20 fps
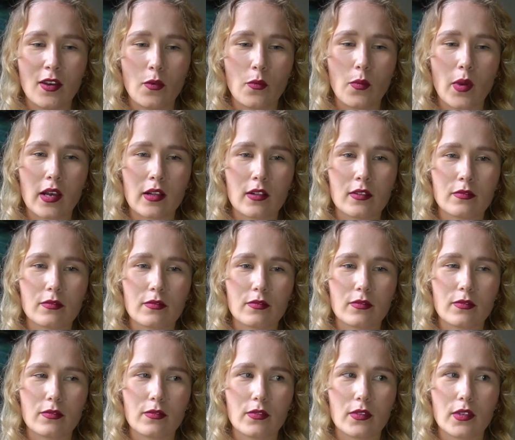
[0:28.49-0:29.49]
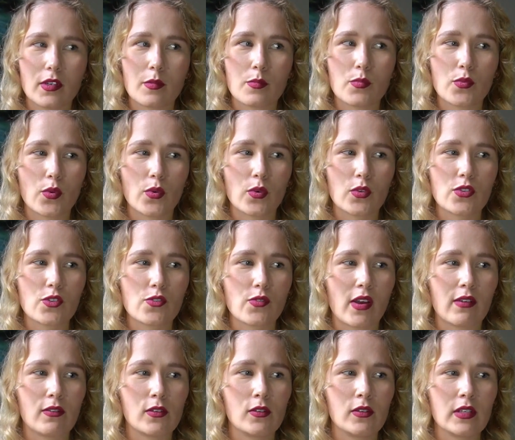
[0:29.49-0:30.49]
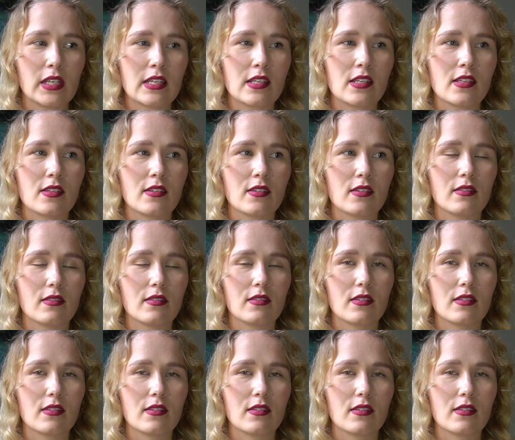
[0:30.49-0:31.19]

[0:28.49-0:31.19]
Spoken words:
while abroad travel is